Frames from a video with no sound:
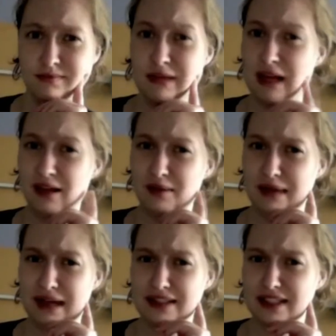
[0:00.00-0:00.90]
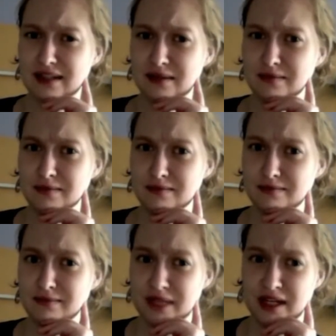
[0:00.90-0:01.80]
Hello, Mattie.
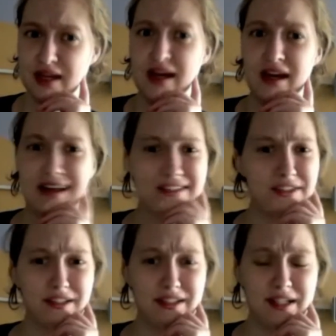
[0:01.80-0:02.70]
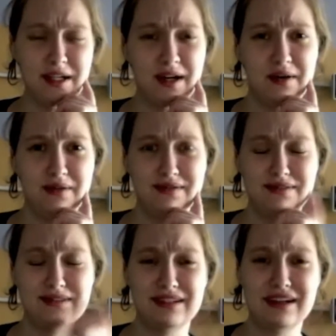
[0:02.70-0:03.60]
As you already know,
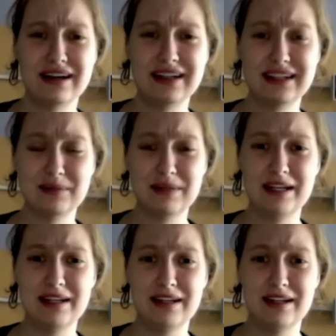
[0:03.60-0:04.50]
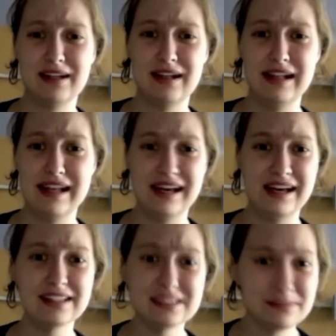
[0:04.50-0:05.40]
I am in le
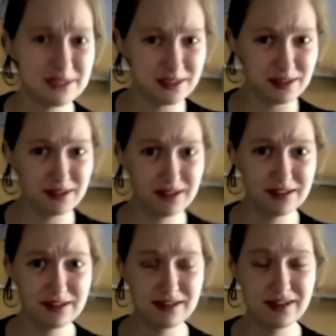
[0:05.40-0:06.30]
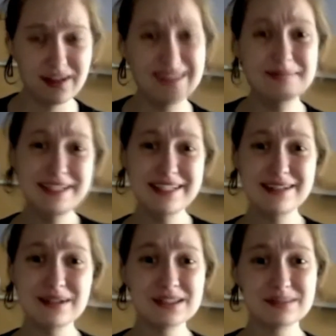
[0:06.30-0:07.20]
hospital. I'm in
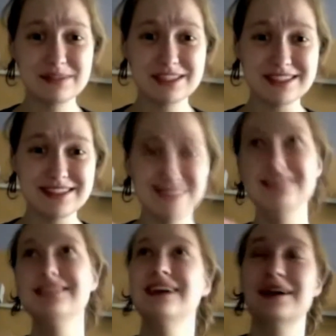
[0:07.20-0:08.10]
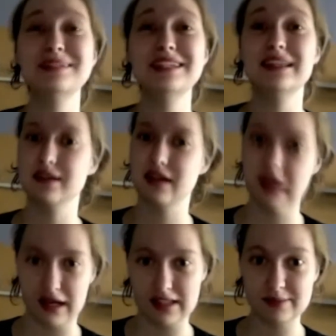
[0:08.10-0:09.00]
hospital. I'm in the
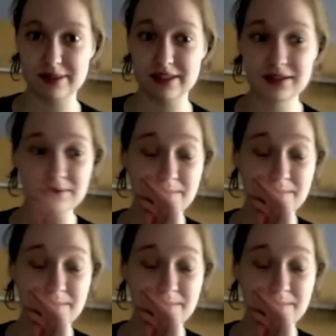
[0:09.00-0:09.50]
hospital.